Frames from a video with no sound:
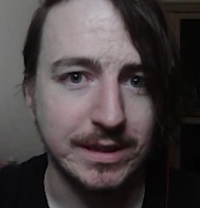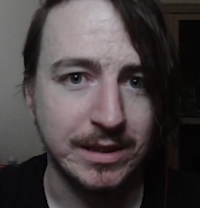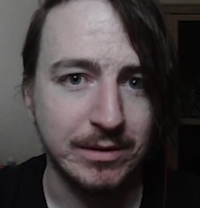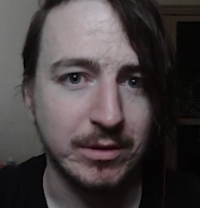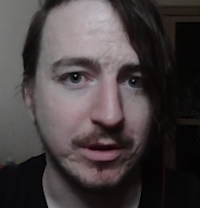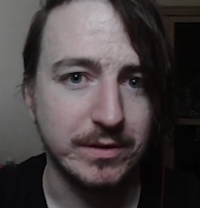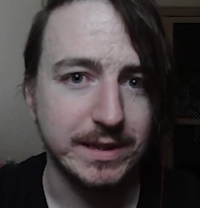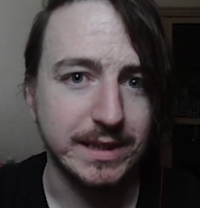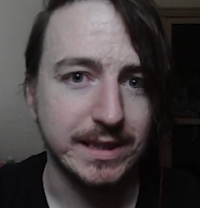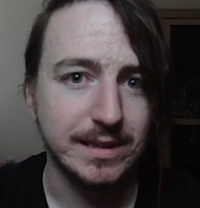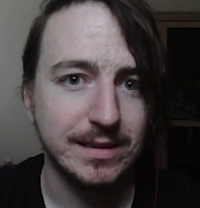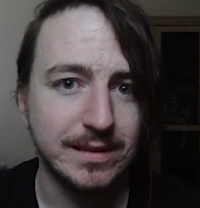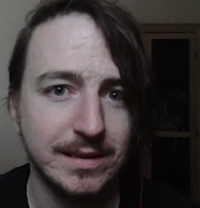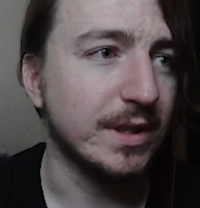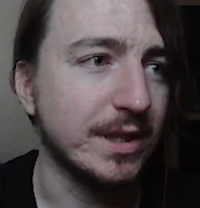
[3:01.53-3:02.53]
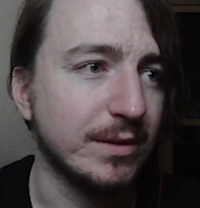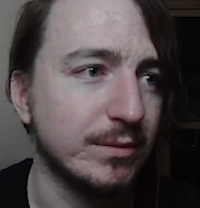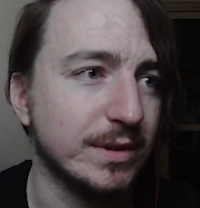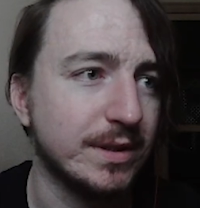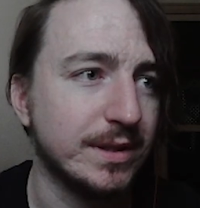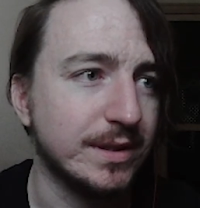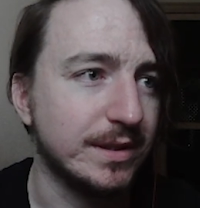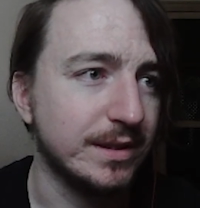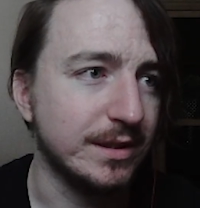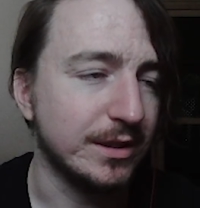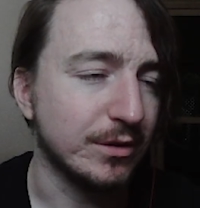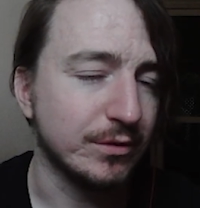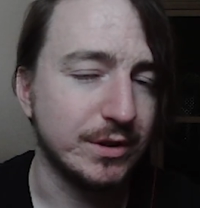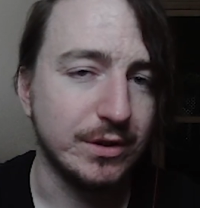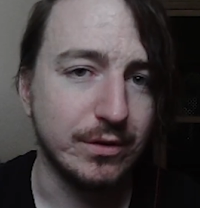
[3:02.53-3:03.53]
they were already in. Like with
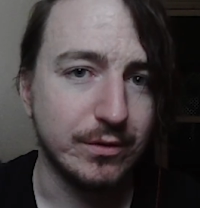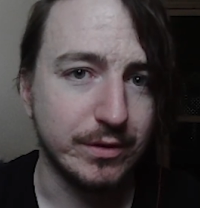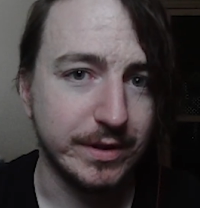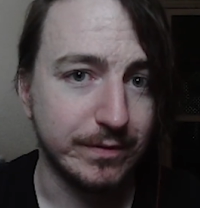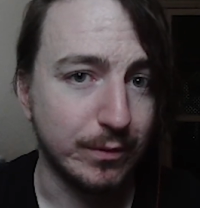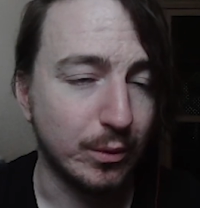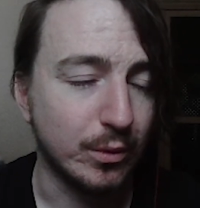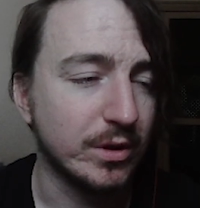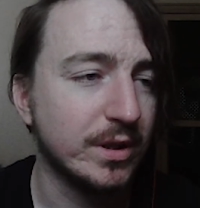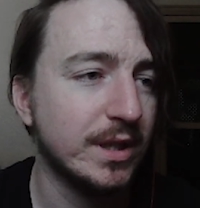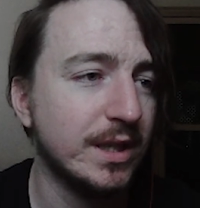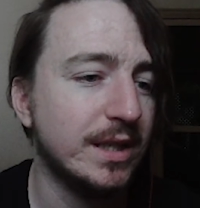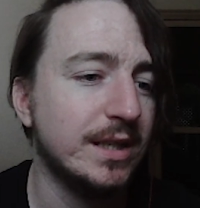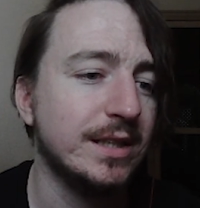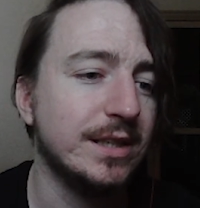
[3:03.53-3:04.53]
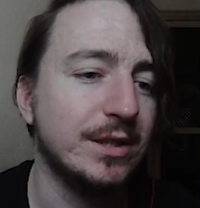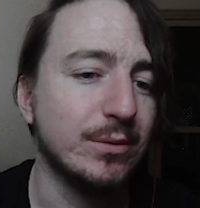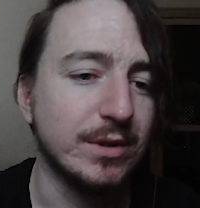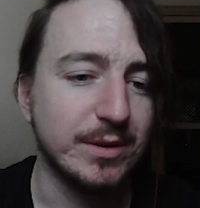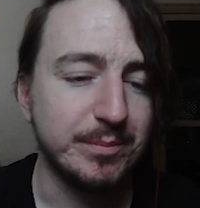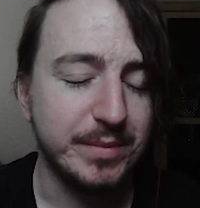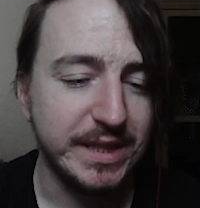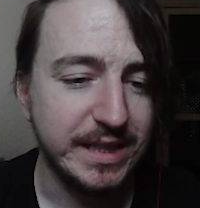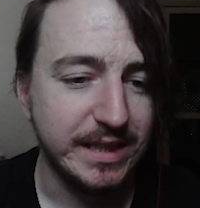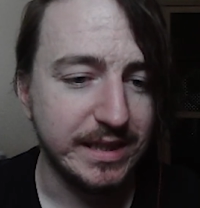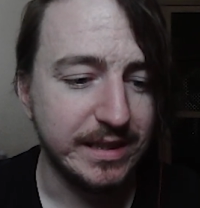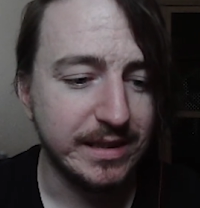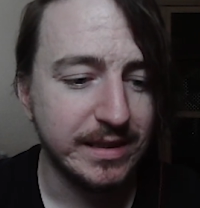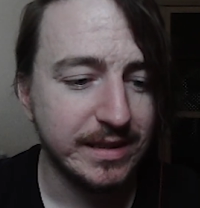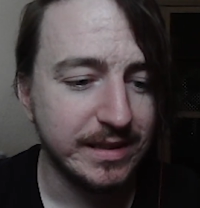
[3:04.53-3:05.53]
2, 3, 4, you want to
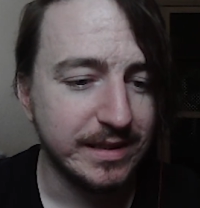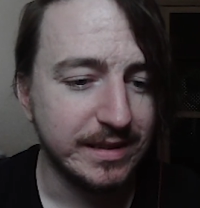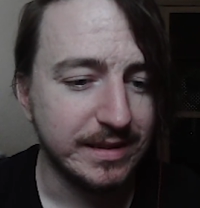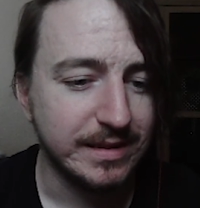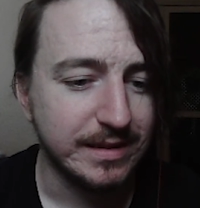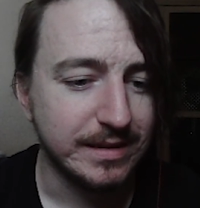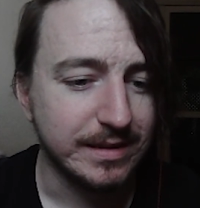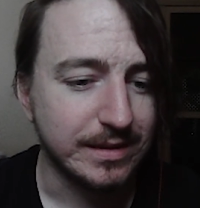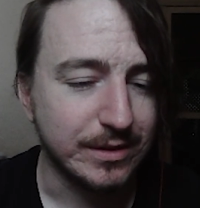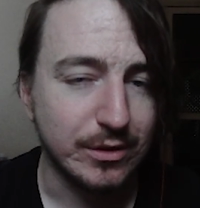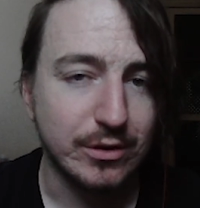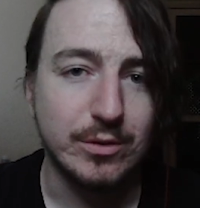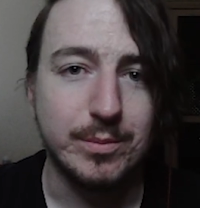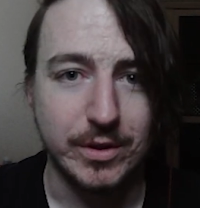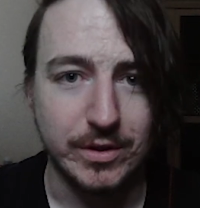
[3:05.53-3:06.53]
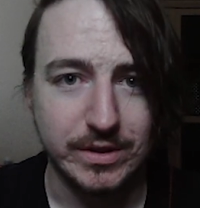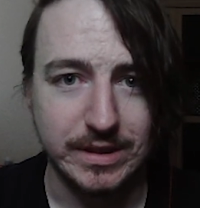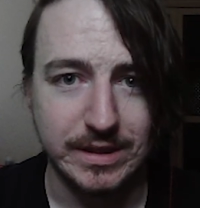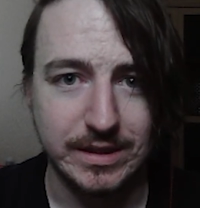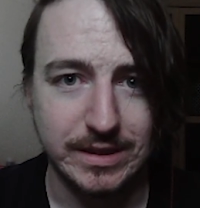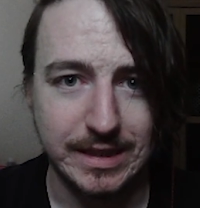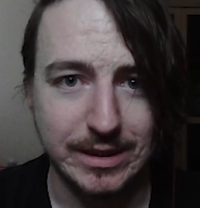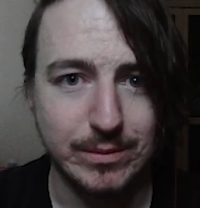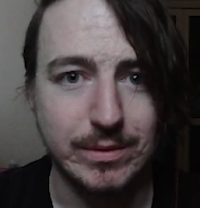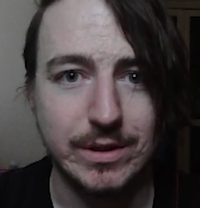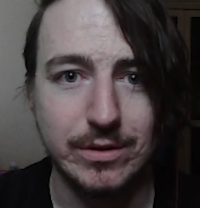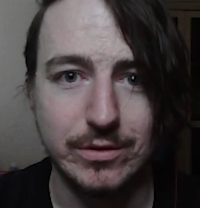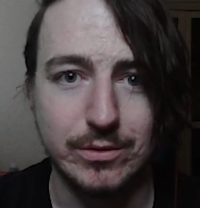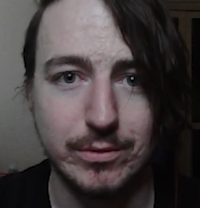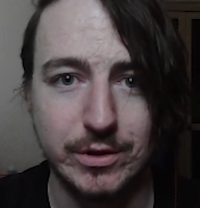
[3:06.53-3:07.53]
be third person because that's what
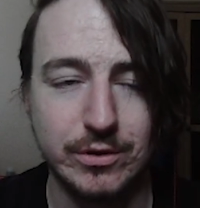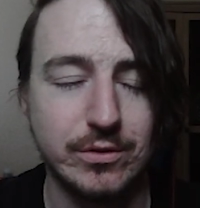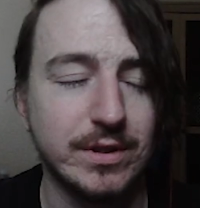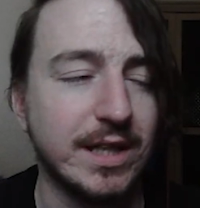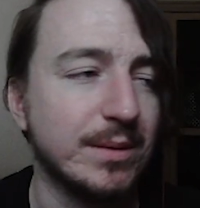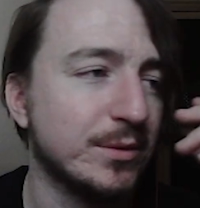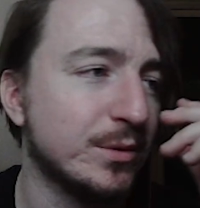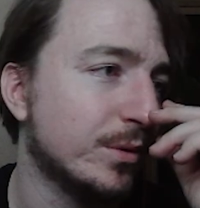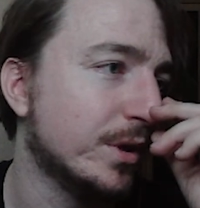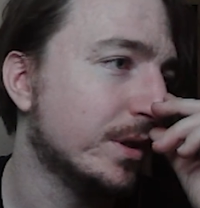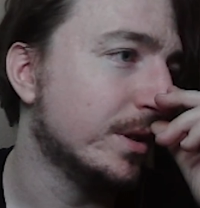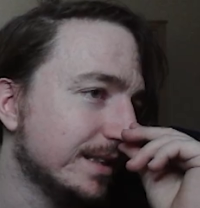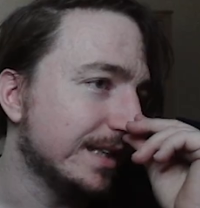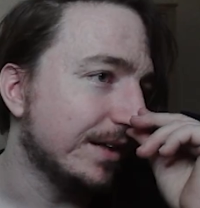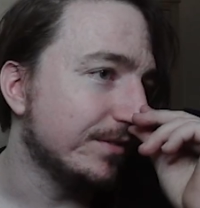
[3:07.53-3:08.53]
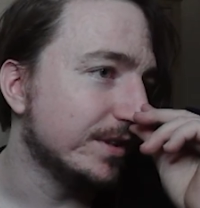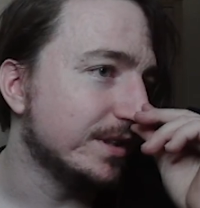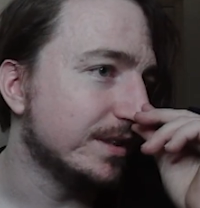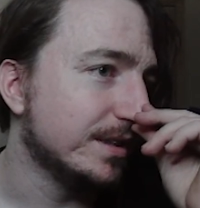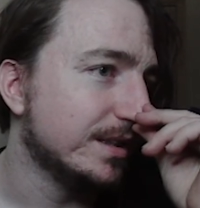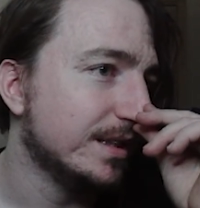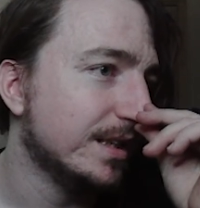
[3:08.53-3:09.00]
those original games were. 7,